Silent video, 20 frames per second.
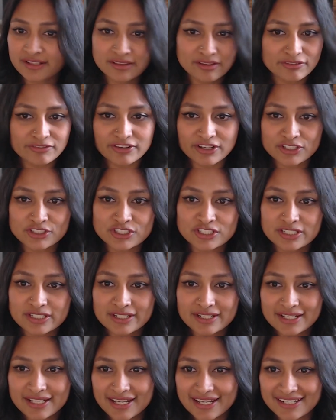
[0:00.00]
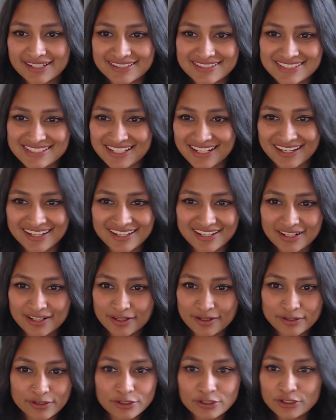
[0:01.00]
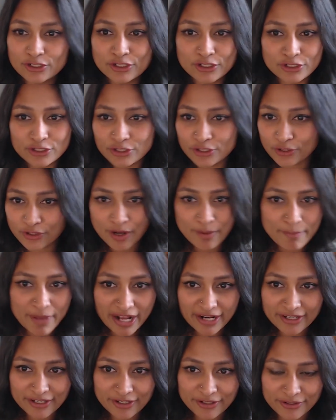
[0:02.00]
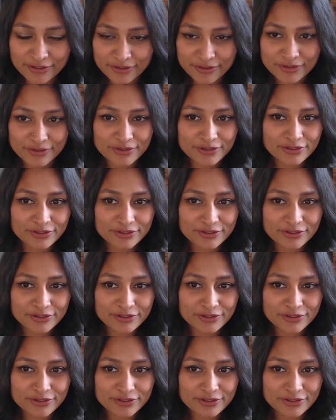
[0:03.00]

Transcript: the fish. And it's like, no, no, no, no, no, come back here.